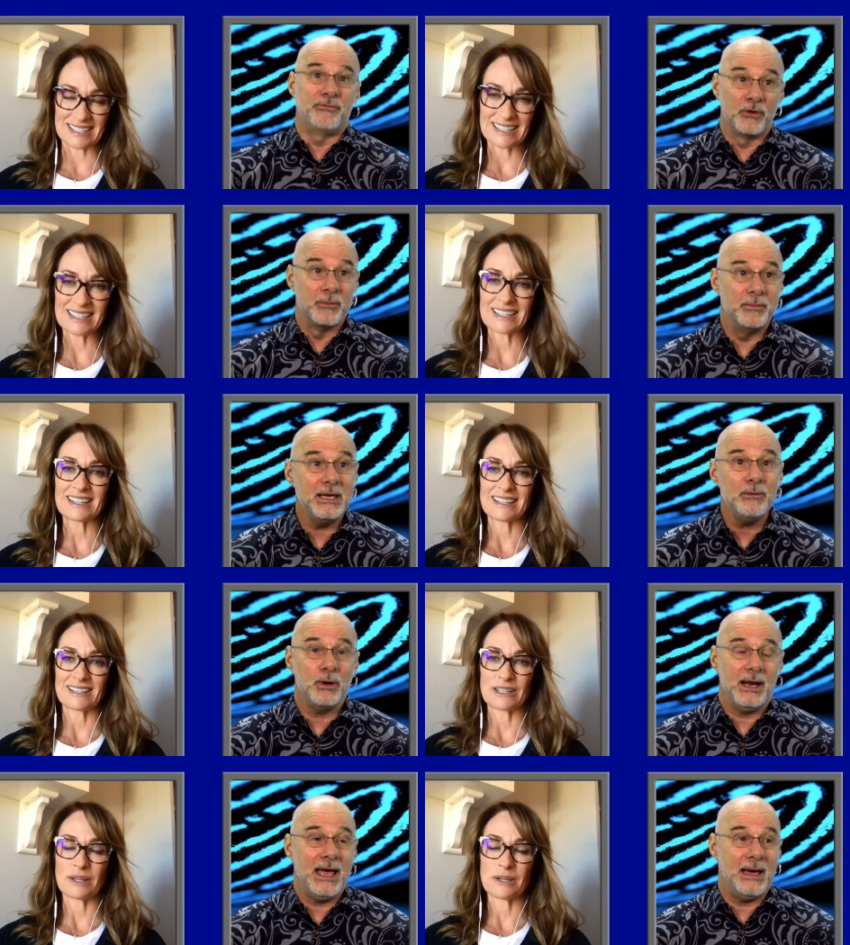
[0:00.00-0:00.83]
Speaker 1: for me,
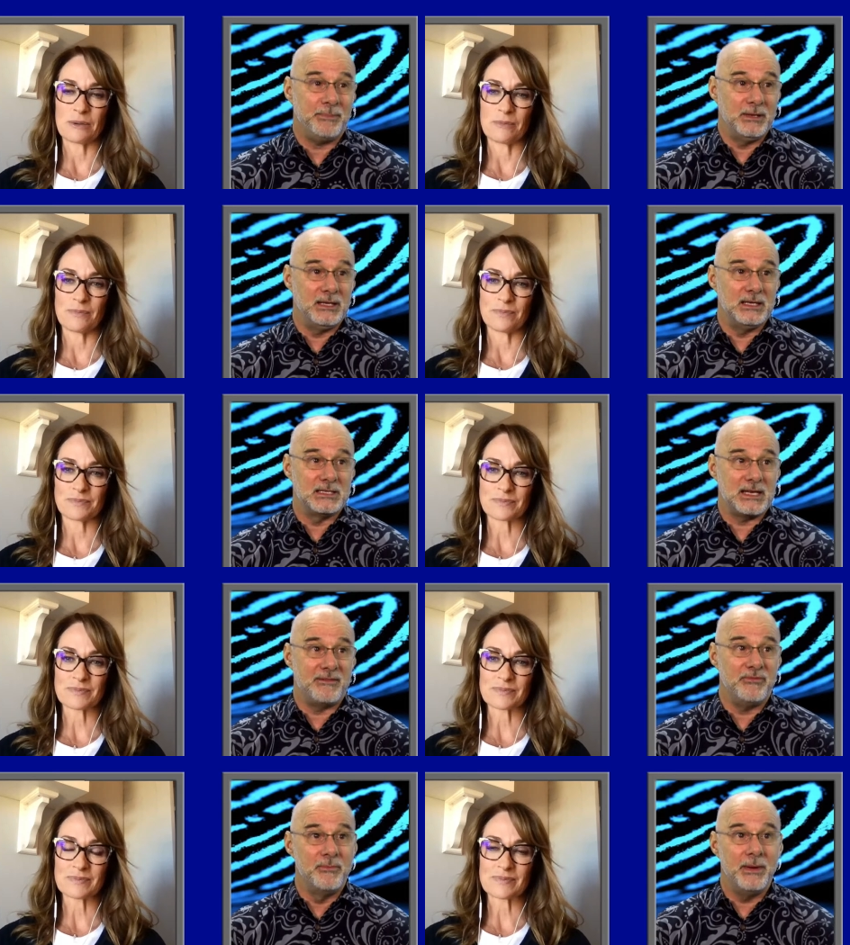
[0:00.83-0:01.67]
what happened is
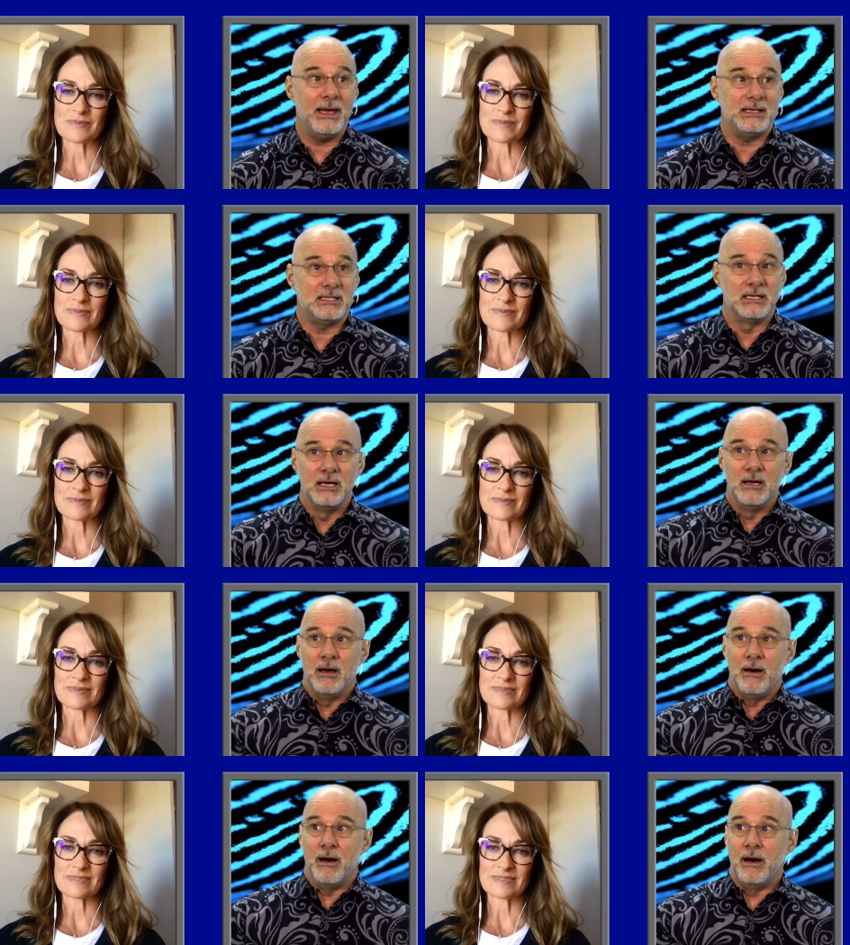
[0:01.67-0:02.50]
I've met
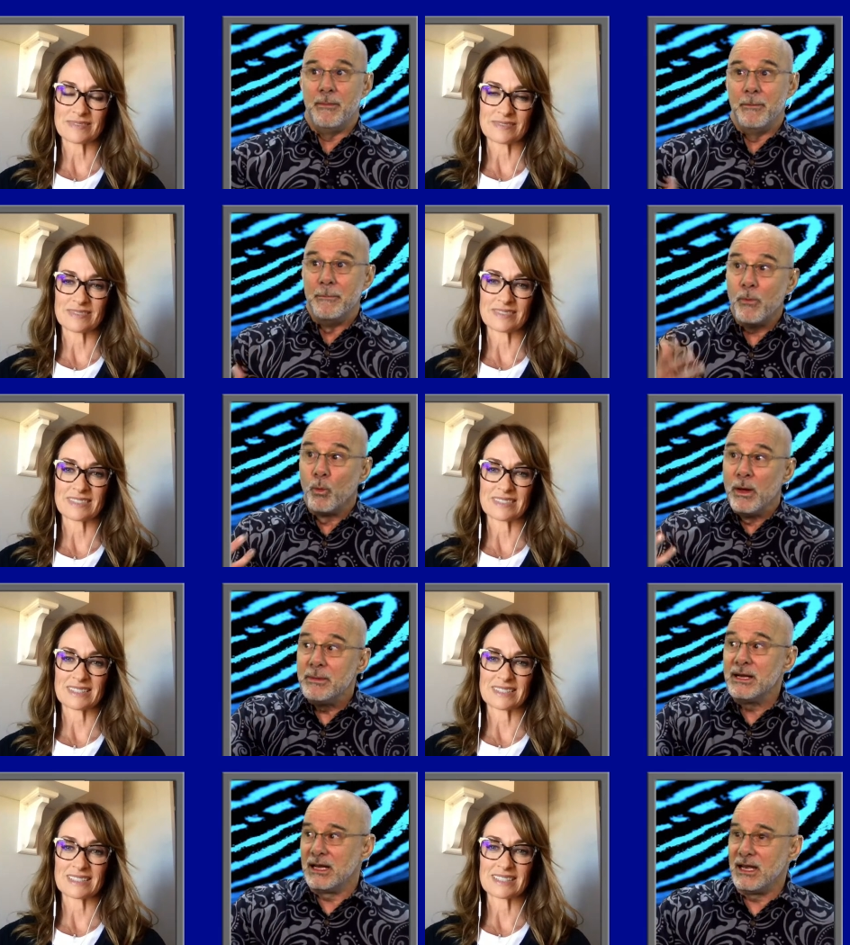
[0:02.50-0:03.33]
uh,
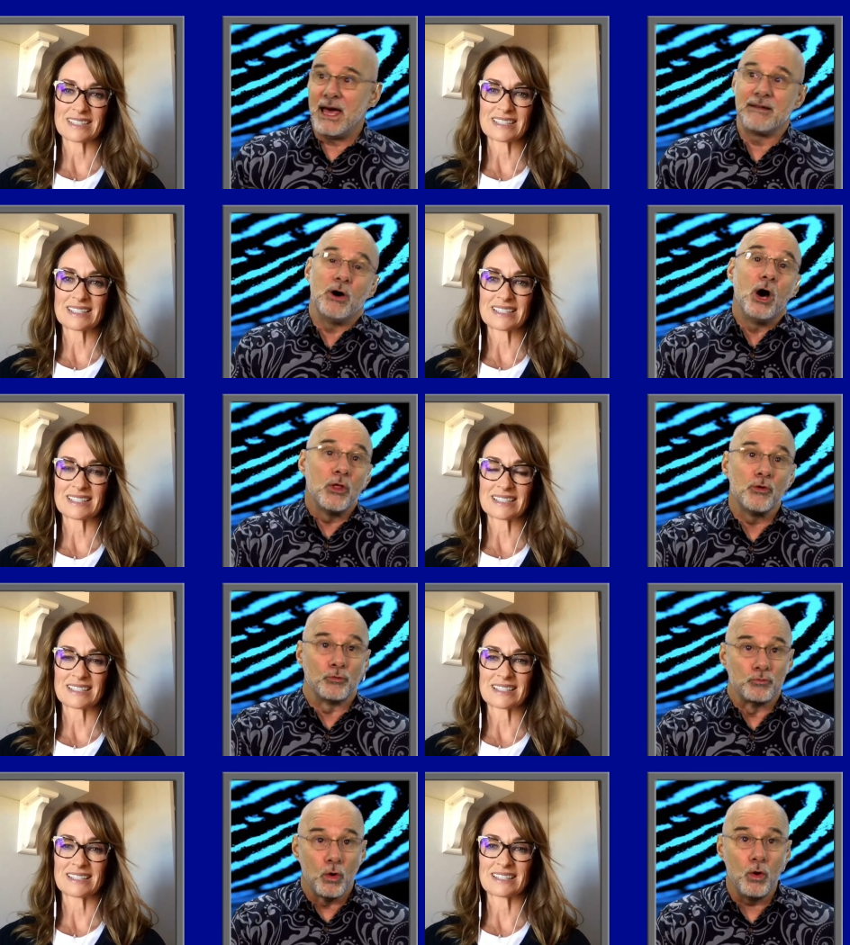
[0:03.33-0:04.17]
women in a lot of other
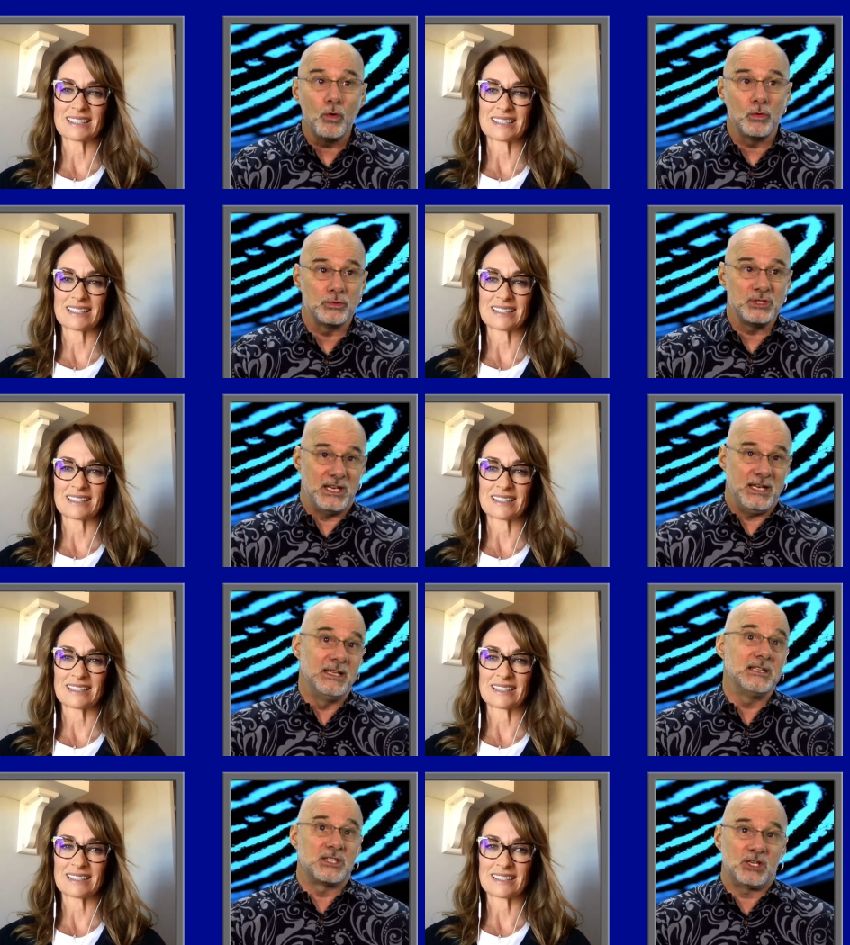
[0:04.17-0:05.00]
roles
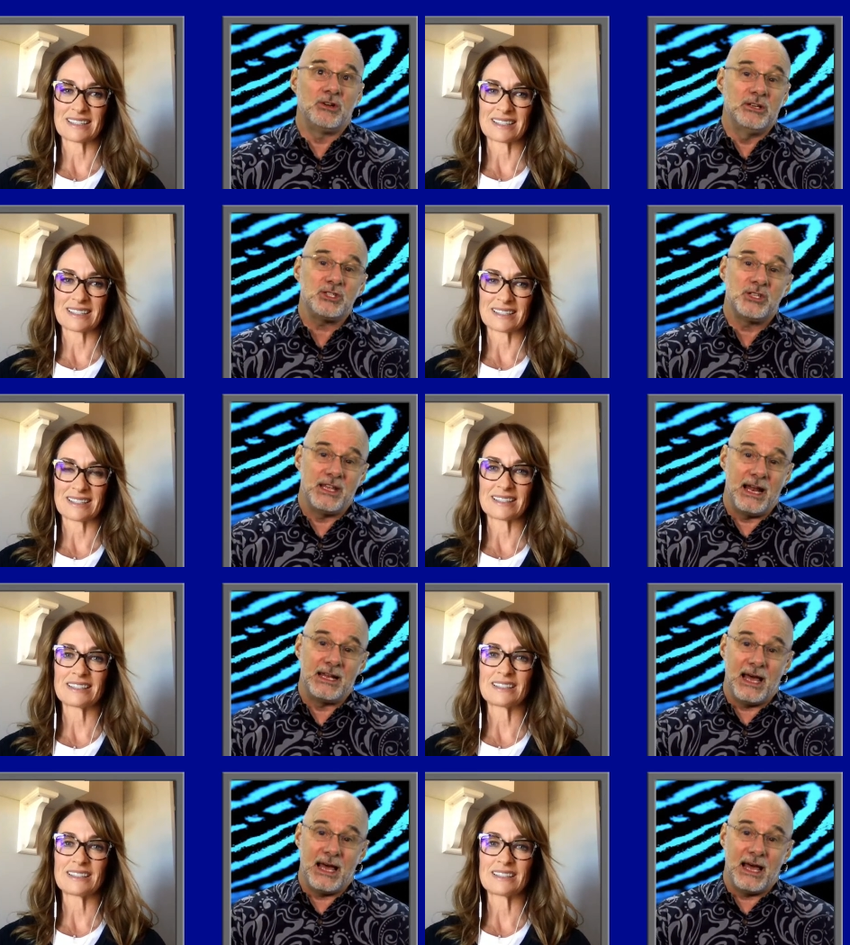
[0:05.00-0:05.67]
in the security industry that I,